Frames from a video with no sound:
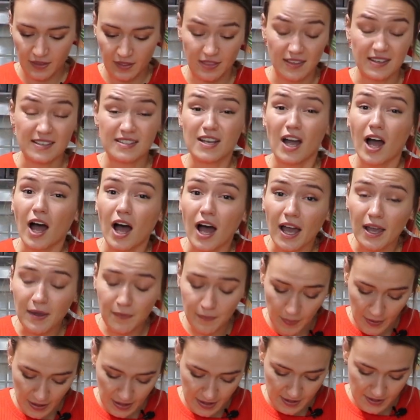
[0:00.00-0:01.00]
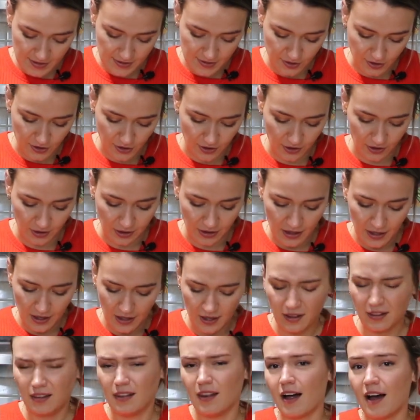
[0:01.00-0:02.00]
the Thai basil,
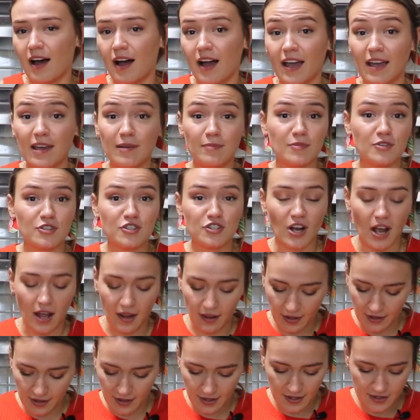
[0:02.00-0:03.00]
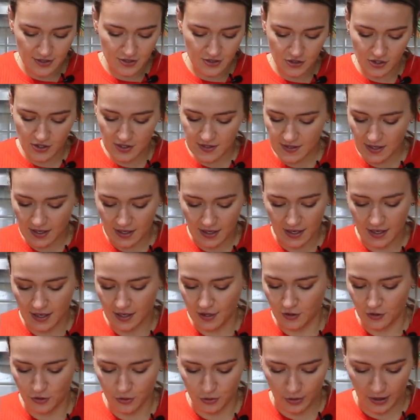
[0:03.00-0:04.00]
lime, shallot, it's just
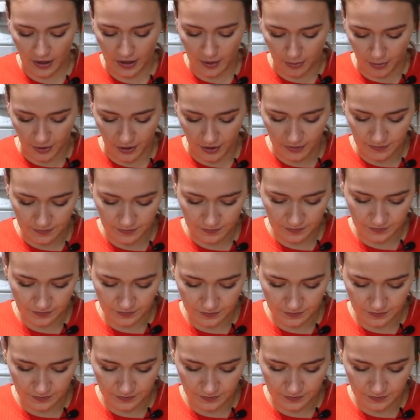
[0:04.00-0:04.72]
incredible.